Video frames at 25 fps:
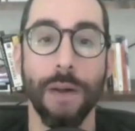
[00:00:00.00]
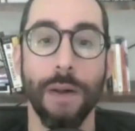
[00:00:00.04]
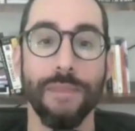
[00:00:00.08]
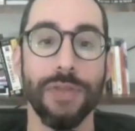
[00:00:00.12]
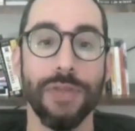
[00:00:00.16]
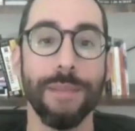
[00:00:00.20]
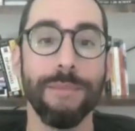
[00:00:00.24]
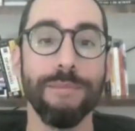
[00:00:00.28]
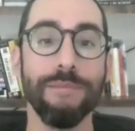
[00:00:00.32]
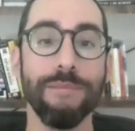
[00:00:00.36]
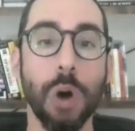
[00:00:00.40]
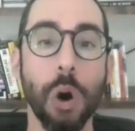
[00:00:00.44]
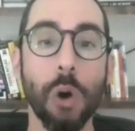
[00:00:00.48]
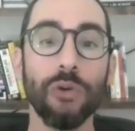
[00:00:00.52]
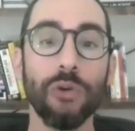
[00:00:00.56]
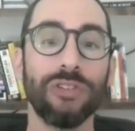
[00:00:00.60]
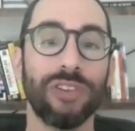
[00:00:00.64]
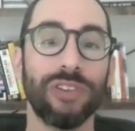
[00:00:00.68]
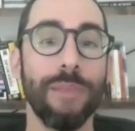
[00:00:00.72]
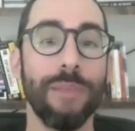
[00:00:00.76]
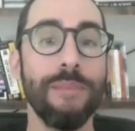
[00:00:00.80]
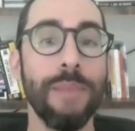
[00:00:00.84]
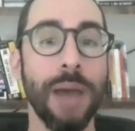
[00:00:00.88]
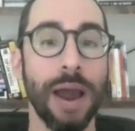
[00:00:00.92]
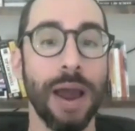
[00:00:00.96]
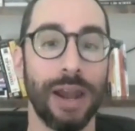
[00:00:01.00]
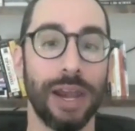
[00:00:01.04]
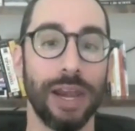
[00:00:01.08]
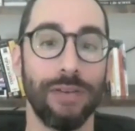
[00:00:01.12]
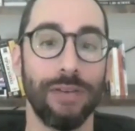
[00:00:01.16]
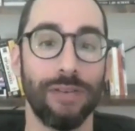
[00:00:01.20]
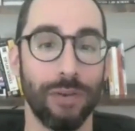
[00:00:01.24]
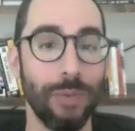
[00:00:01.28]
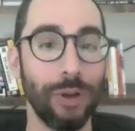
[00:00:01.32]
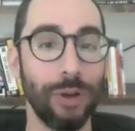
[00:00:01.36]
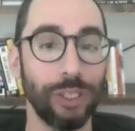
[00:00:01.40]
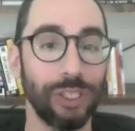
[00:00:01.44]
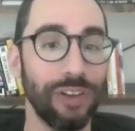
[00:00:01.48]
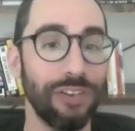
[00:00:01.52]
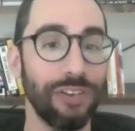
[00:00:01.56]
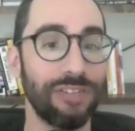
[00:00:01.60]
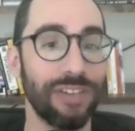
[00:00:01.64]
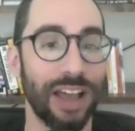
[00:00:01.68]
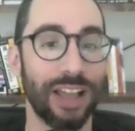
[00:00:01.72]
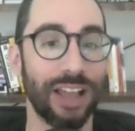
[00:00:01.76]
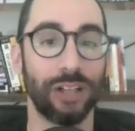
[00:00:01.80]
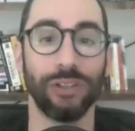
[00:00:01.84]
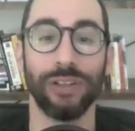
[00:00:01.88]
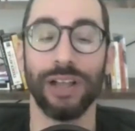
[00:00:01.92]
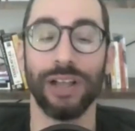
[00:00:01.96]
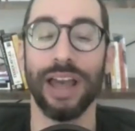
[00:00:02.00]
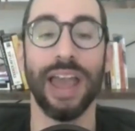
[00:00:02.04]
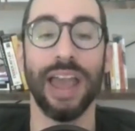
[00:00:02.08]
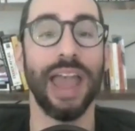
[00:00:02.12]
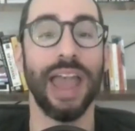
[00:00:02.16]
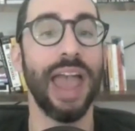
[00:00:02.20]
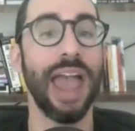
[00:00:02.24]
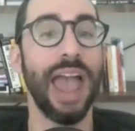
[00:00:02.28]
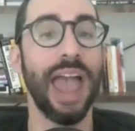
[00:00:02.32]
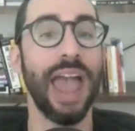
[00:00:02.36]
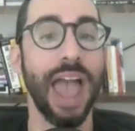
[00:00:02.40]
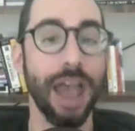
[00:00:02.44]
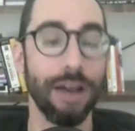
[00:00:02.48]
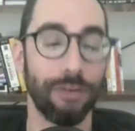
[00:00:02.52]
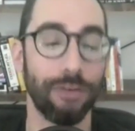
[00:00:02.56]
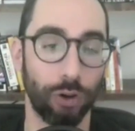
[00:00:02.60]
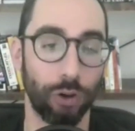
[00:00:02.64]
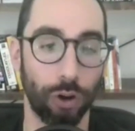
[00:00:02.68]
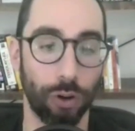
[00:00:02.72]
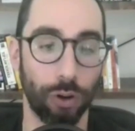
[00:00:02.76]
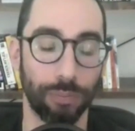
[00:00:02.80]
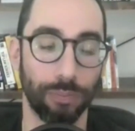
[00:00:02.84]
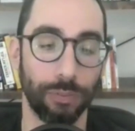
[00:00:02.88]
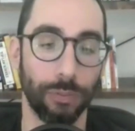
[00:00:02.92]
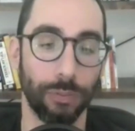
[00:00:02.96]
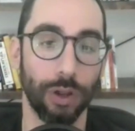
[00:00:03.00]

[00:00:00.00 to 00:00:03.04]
the most competitive admission cycle ever.